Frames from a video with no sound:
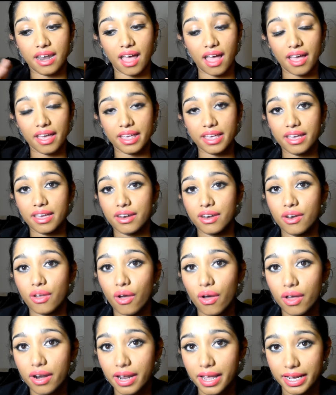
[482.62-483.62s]
I
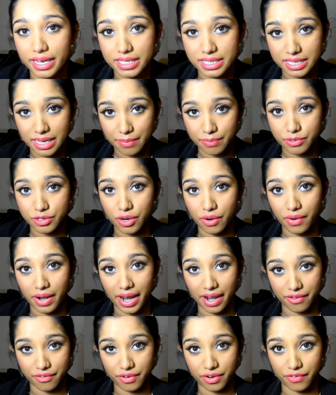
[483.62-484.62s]
cannot accept your
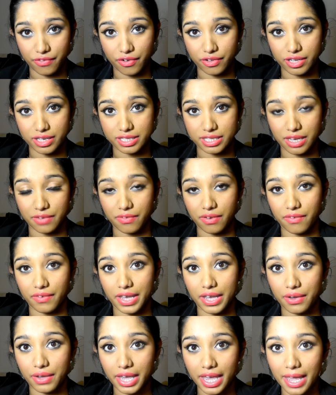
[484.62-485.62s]
entry for this giveaway.
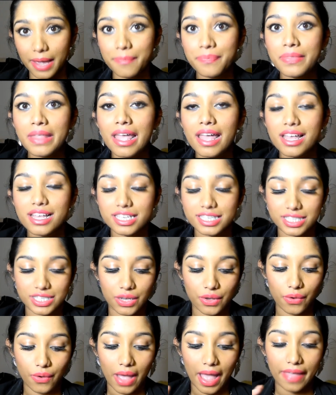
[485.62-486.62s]
Okay,
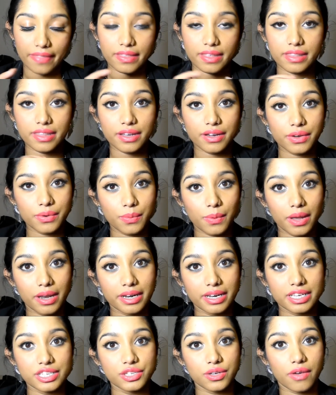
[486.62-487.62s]
so and the third one
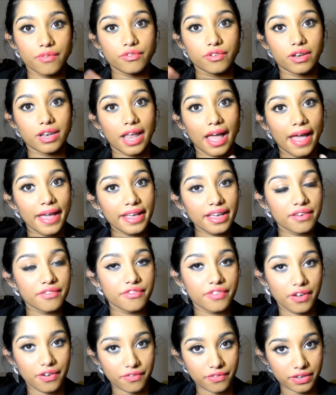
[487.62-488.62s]
is you have to like and
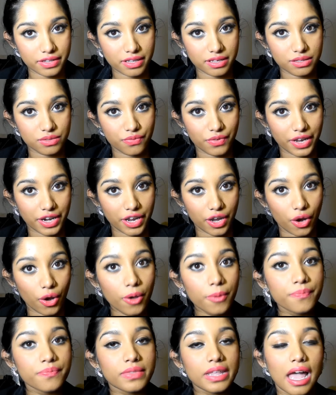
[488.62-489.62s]
favorite this
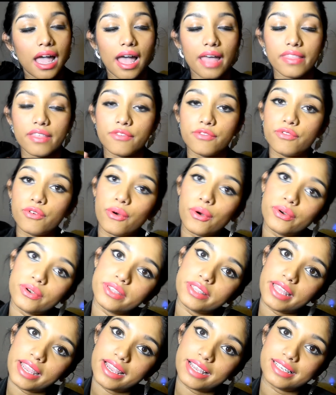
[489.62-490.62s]
video and the
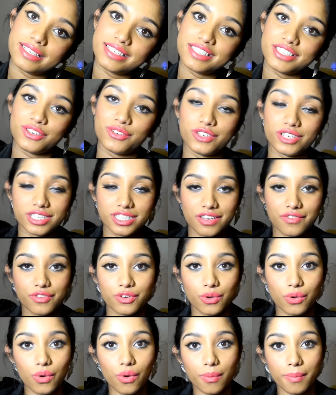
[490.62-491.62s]
fourth is you just have to
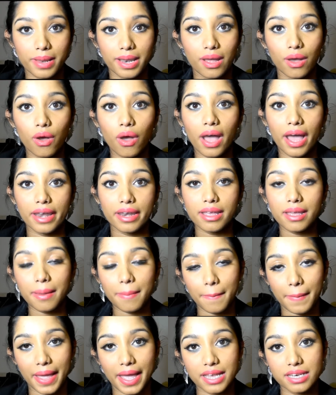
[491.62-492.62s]
go below and
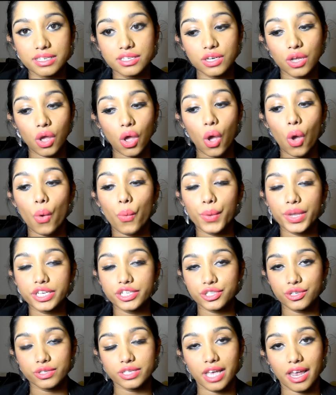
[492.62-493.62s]
comment which
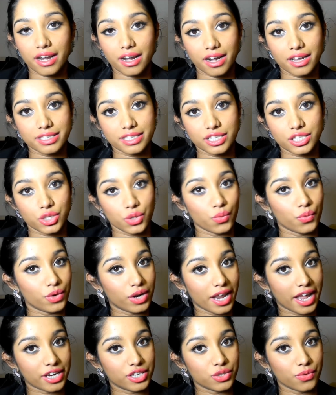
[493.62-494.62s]
two sunglasses you would
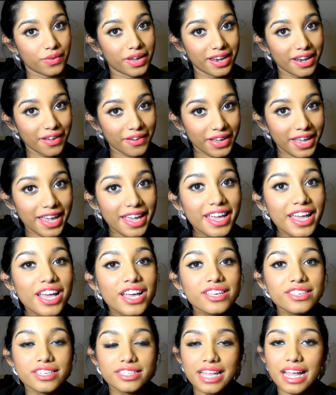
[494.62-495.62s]
like to win okay
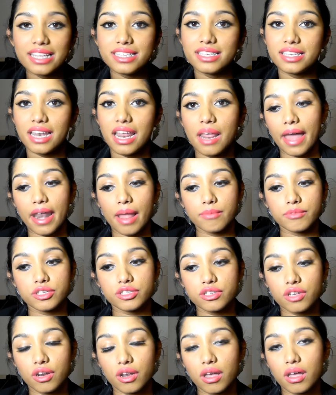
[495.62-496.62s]
so that's it and i'm just
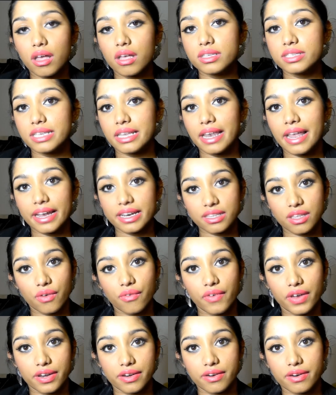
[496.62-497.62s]
gonna select the
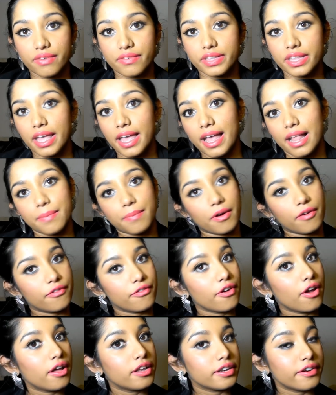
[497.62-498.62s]
winner with the help of
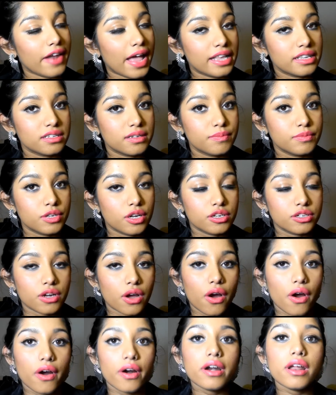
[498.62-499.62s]

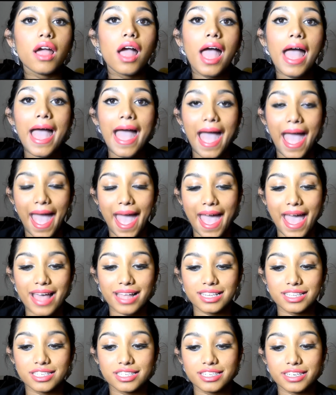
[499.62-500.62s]
random.org
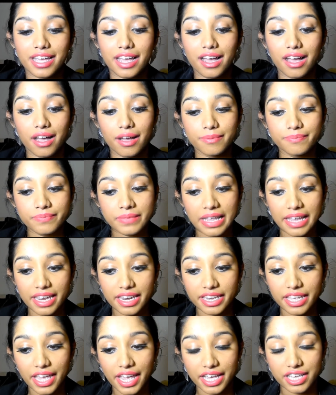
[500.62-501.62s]
and uh,
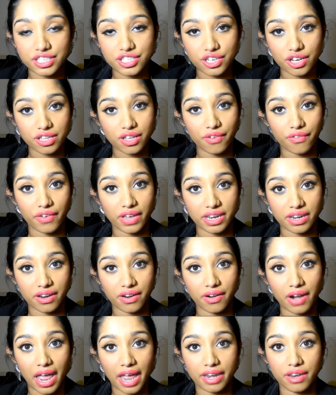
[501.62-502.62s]
in case you're the
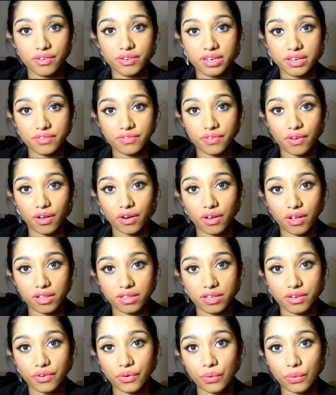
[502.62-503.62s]
winner and you didn't follow all
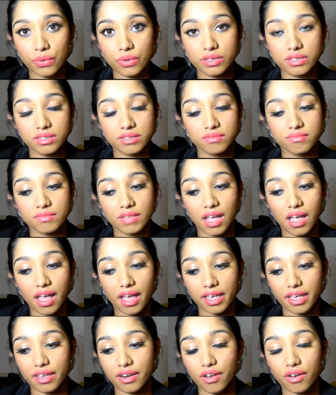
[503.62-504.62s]
the rules i
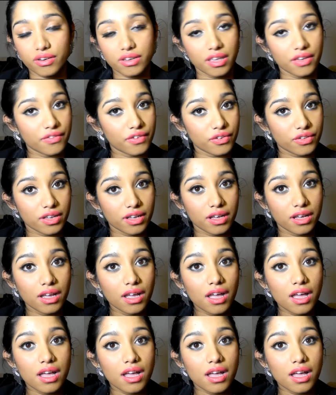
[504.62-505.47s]
cannot give you the